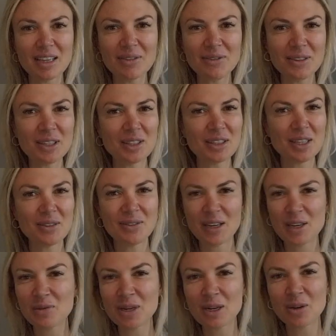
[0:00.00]
Definitely. If
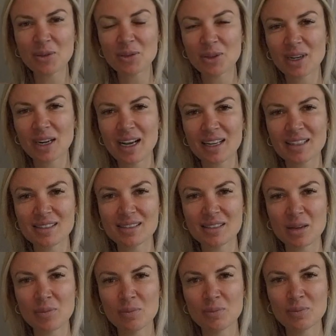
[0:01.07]
anyone out there has
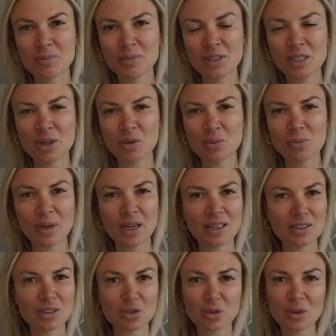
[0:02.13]
some,
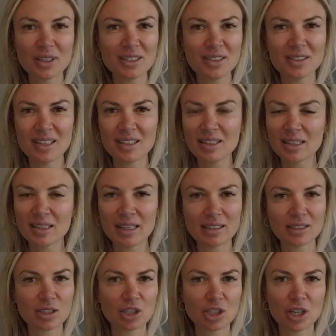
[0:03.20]
stories that they'd like
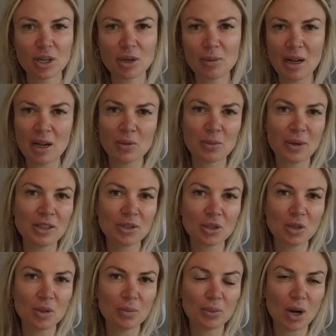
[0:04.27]
to share around
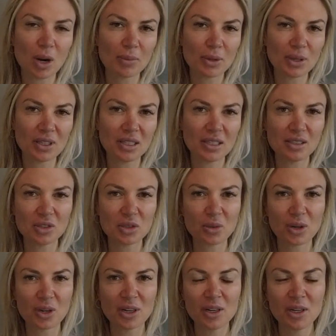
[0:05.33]
rental properties,
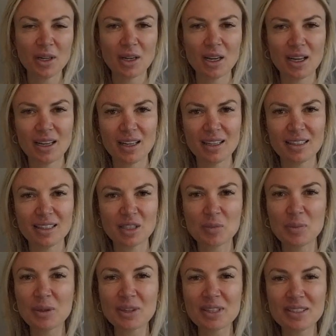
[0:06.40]
or
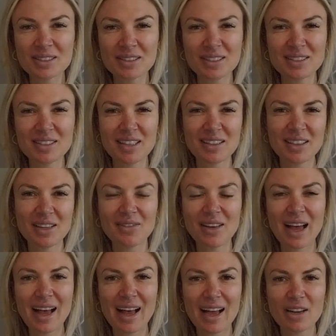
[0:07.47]
experiences that they've
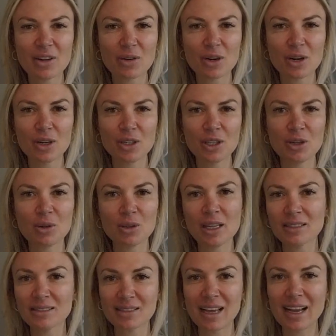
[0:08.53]
had, or,
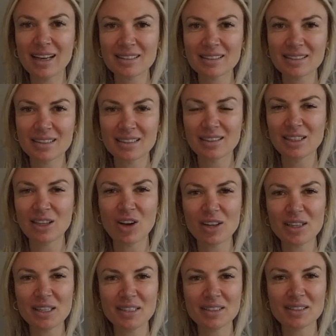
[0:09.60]
let's ask the
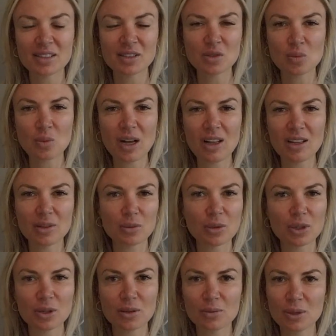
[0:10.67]
audience as well.
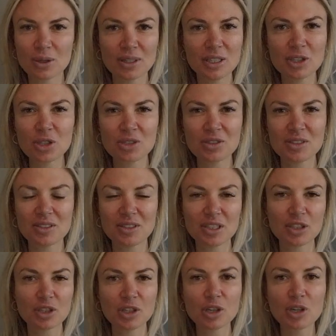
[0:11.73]
We're interested to
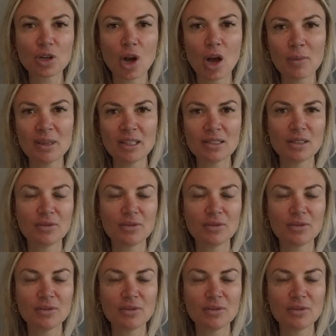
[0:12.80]
hear your comments.